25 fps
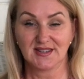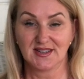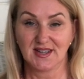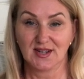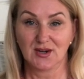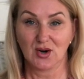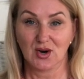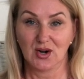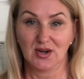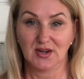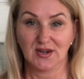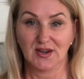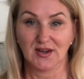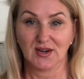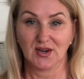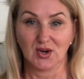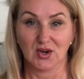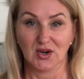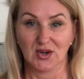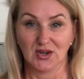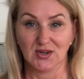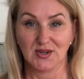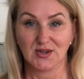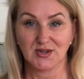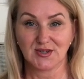that Arne and
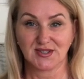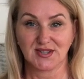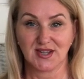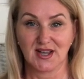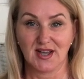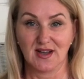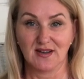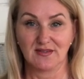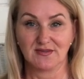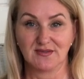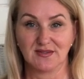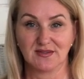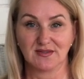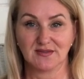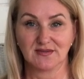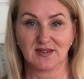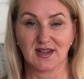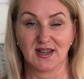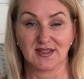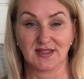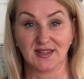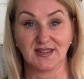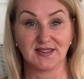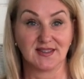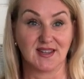Carlos have.
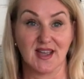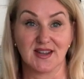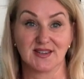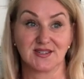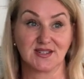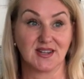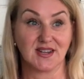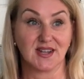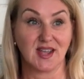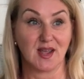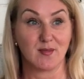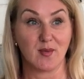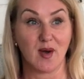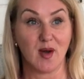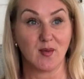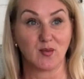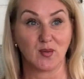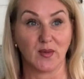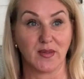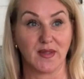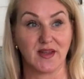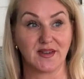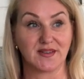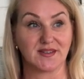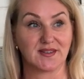I think they actually came up
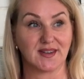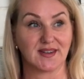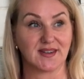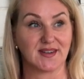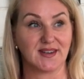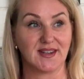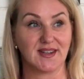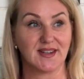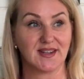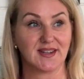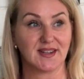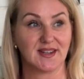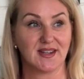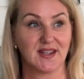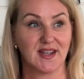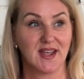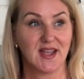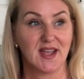with that technique.